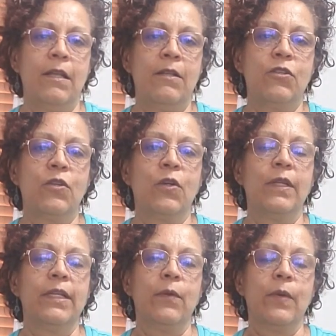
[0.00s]
and
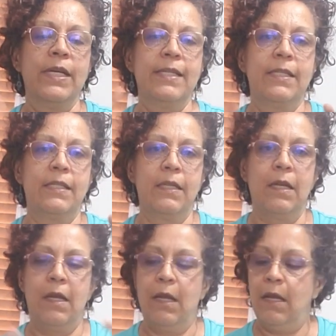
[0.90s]
circling the wrists.
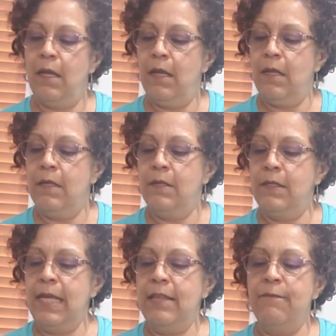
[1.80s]

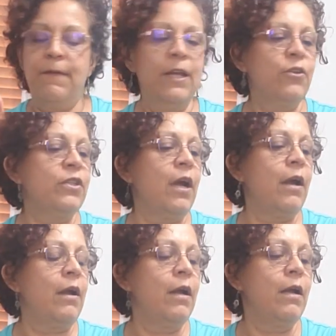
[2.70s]
See, the fingers
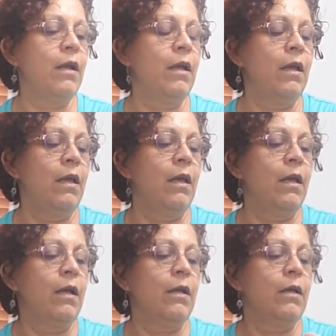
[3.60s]
are
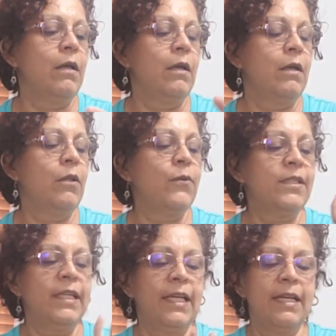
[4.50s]

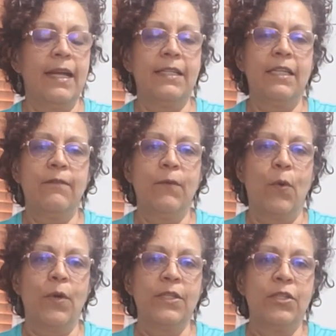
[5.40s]
closely connected, of
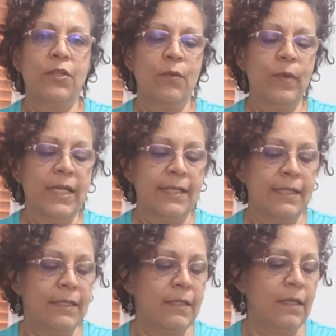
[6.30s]
course, to the
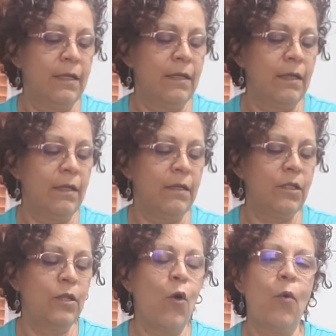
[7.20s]
wrists,
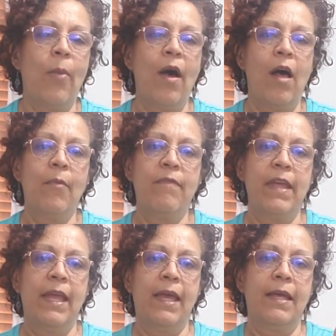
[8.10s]
to the whole palm of
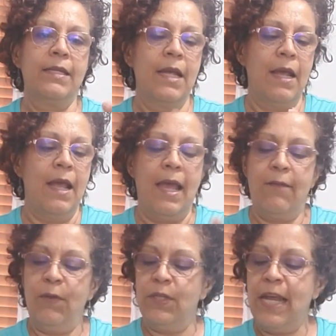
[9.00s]
the hand.
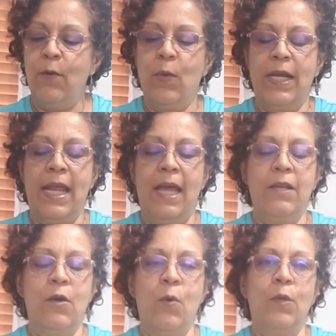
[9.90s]
If you'll take one
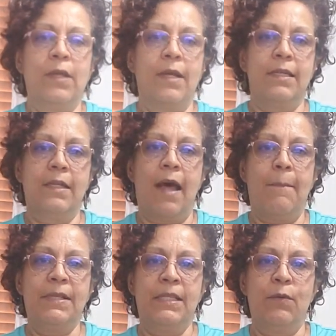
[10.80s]
hand and hold on to the
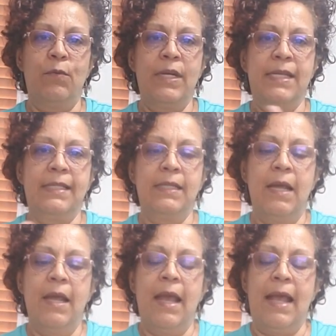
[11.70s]
opposite wrist
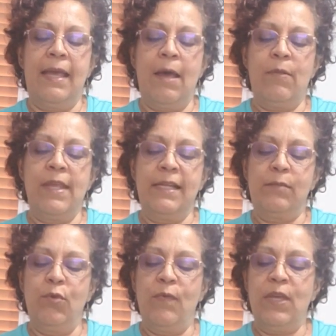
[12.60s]
and get
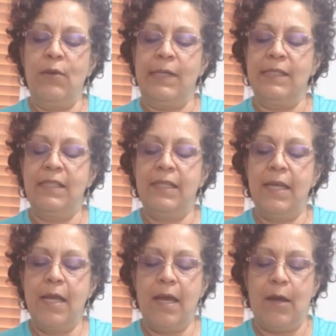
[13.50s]
things moving, you can
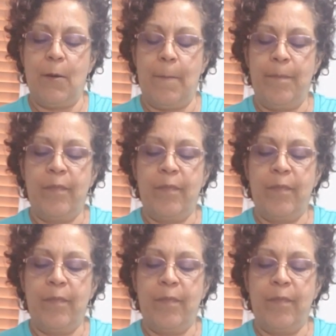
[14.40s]
see how